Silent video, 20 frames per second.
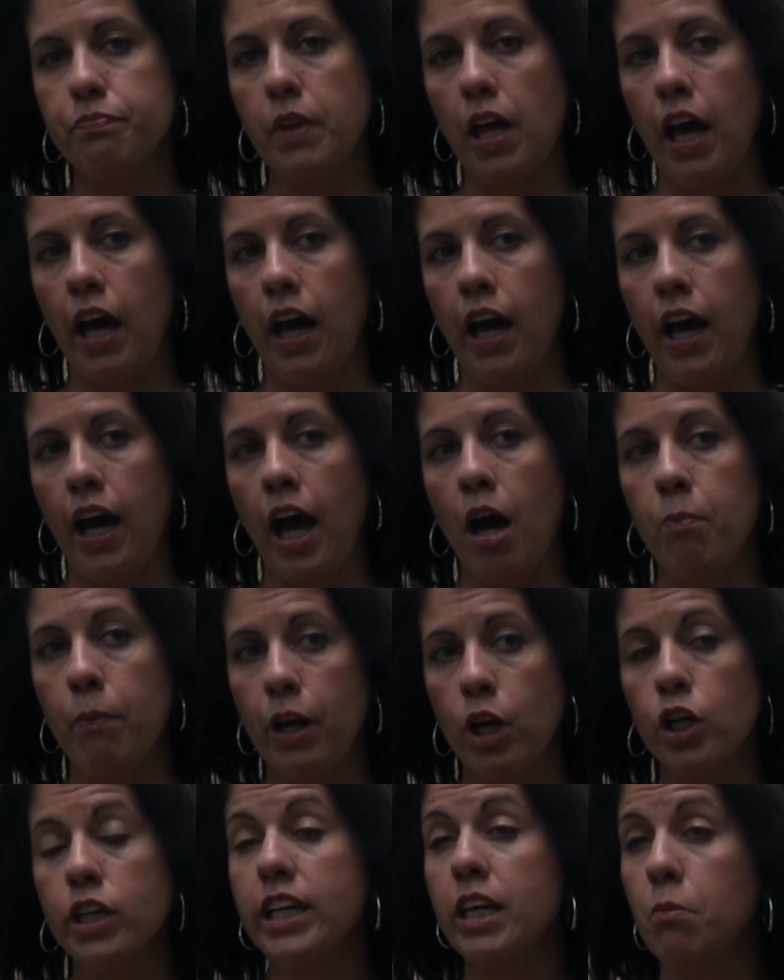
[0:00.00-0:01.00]

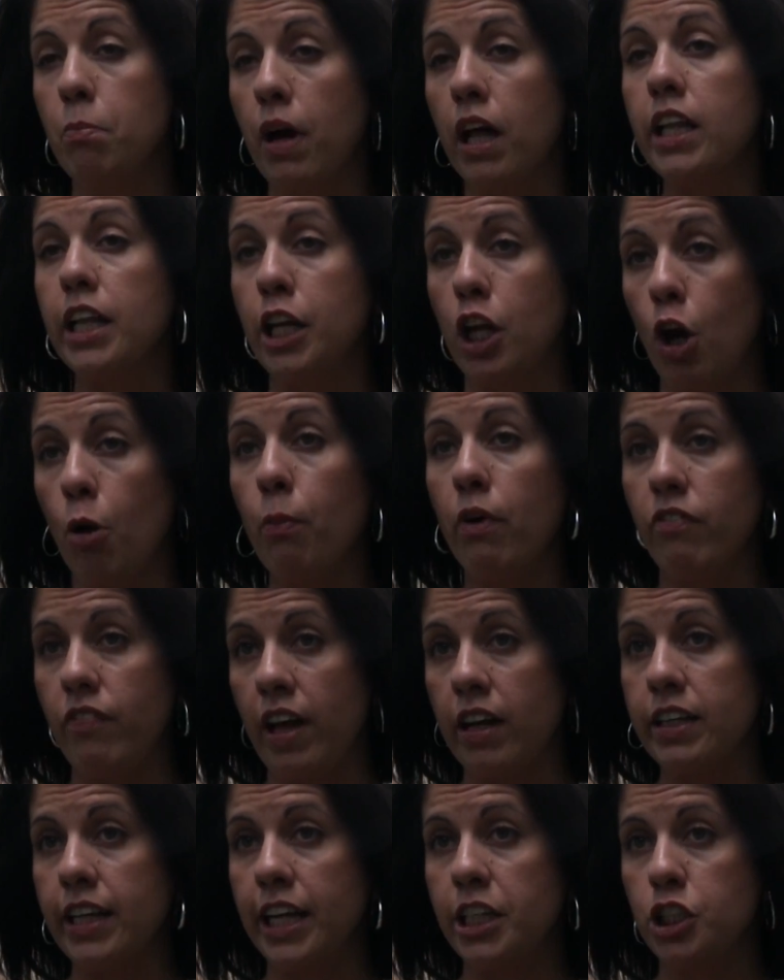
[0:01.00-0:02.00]
American Melanoma
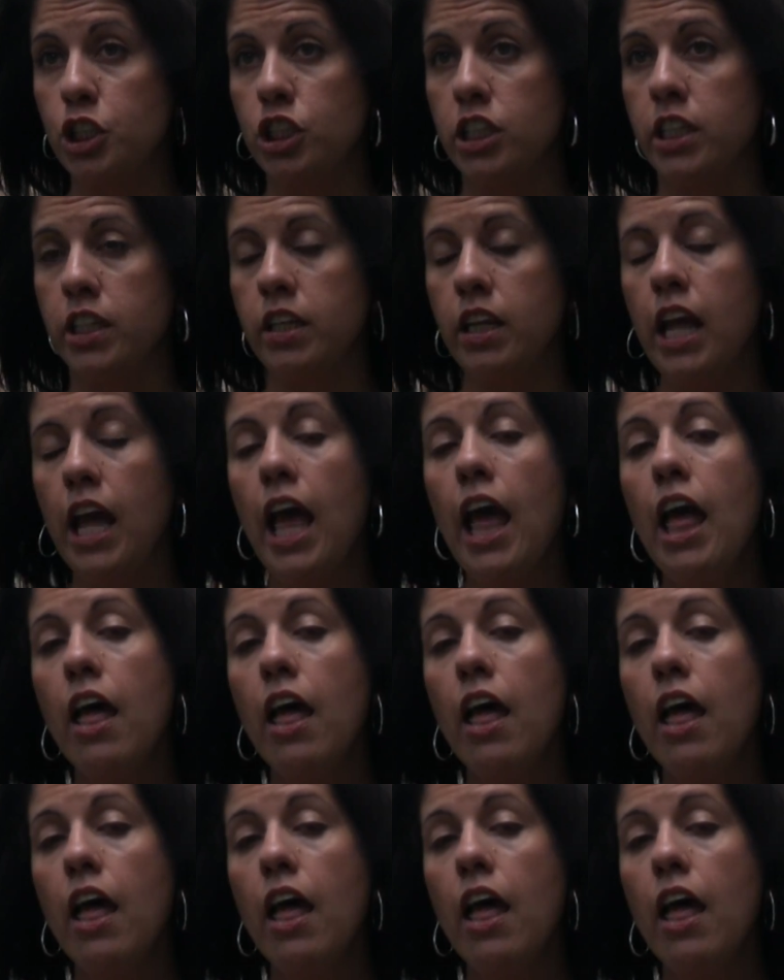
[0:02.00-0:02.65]
Foundation,